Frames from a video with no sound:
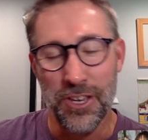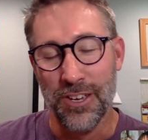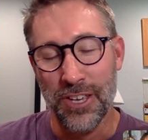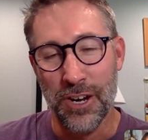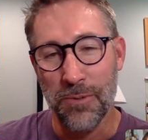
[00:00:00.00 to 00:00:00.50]

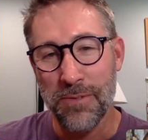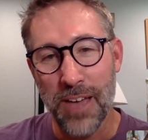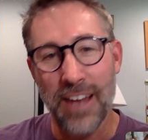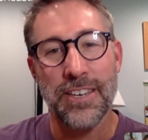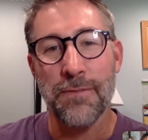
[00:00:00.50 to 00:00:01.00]
we've
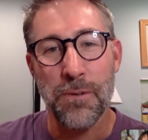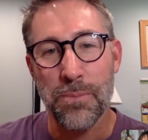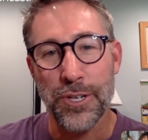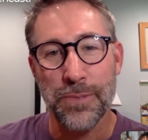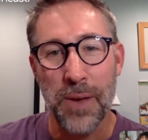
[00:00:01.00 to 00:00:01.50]
got different
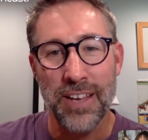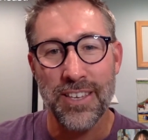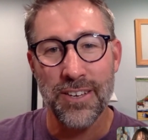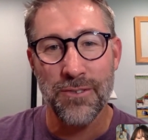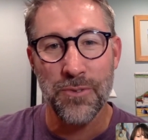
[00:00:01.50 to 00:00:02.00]

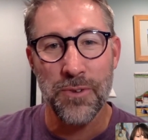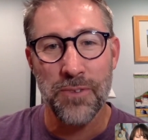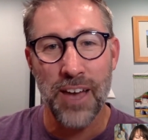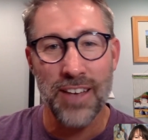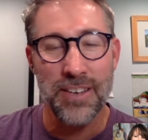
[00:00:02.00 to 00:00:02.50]
perspectives, we've
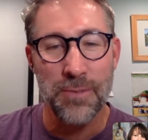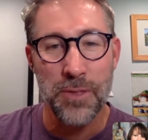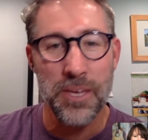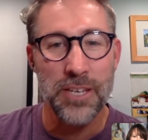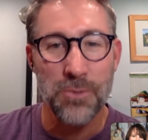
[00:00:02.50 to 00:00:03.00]
got different
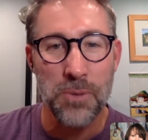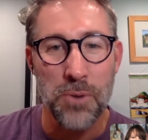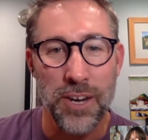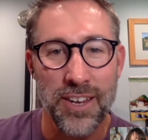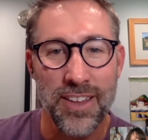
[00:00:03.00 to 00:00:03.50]
things we
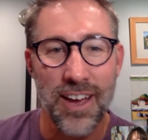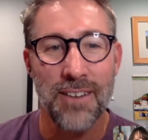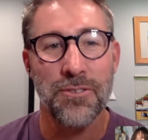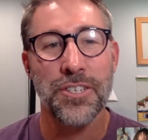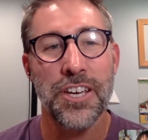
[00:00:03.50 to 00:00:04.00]
bring to the
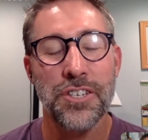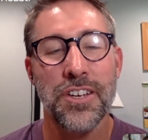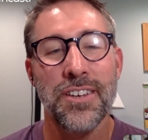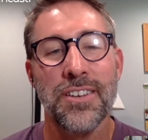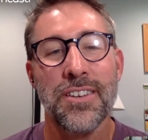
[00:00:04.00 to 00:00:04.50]

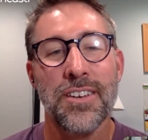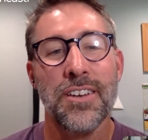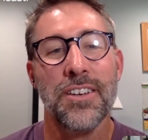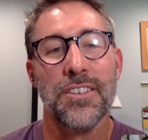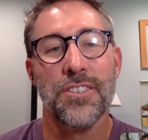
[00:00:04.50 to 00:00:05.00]
conversation.
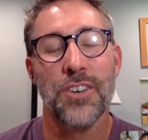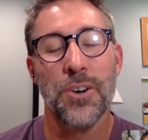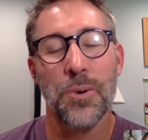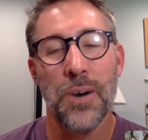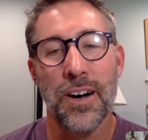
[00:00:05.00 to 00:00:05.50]

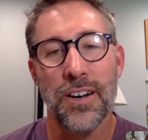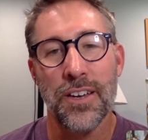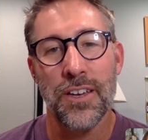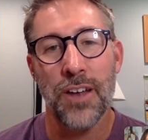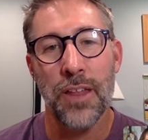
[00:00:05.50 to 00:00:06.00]
So,
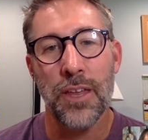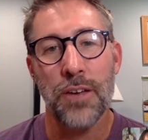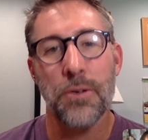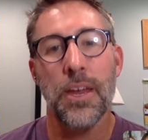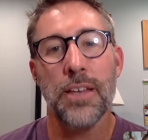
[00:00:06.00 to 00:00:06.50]
I think
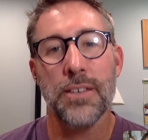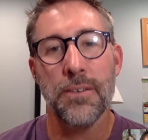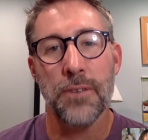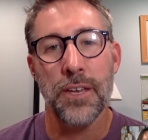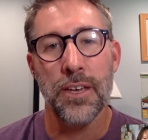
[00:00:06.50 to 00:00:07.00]

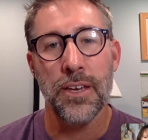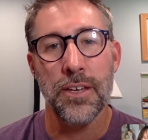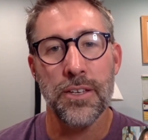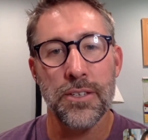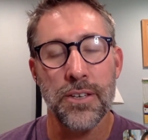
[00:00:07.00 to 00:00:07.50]
creativity
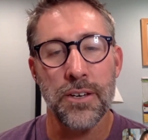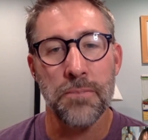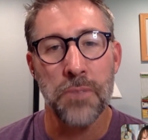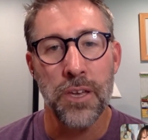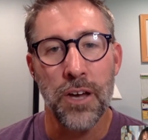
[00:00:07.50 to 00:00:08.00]
is a
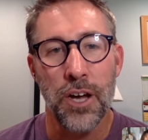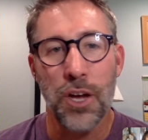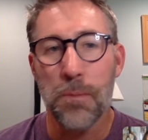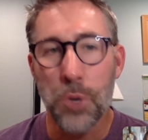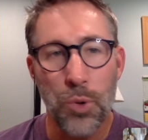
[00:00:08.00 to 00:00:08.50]

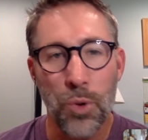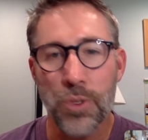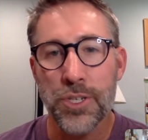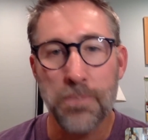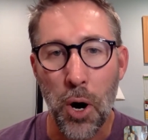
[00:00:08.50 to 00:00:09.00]
communal
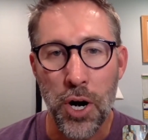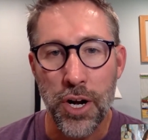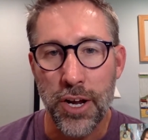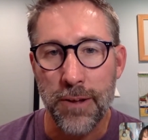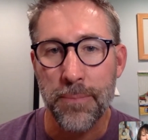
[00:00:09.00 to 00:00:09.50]

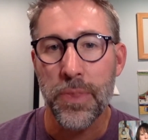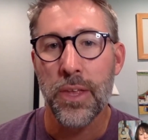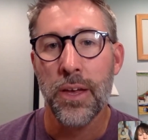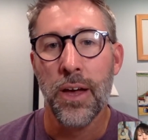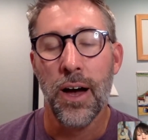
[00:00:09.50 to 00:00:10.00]
spark.
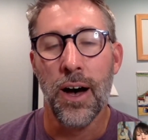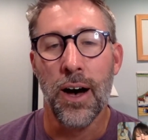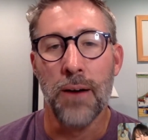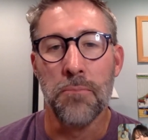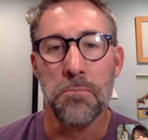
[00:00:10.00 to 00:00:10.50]

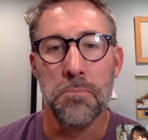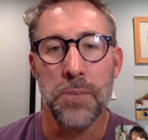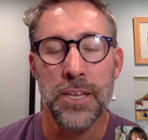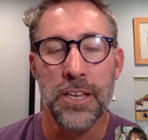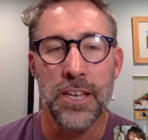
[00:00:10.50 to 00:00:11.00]

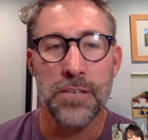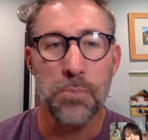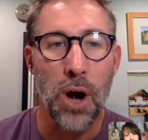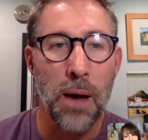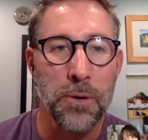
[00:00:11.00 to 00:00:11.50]
It's
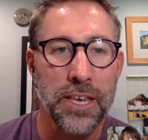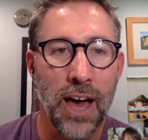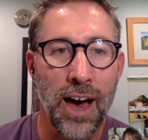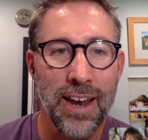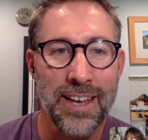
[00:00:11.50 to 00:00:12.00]
probably
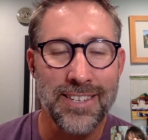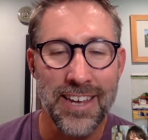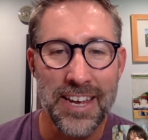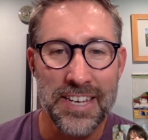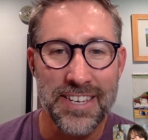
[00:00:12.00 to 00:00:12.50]
not as
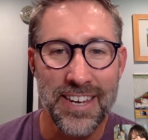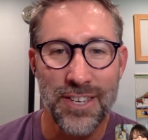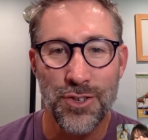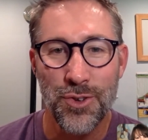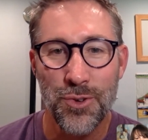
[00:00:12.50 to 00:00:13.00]
easy
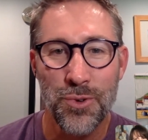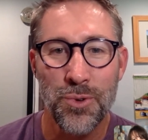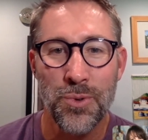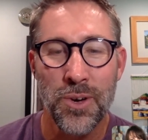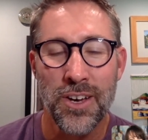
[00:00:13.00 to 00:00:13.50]

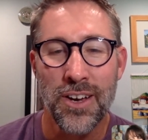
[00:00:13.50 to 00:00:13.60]
to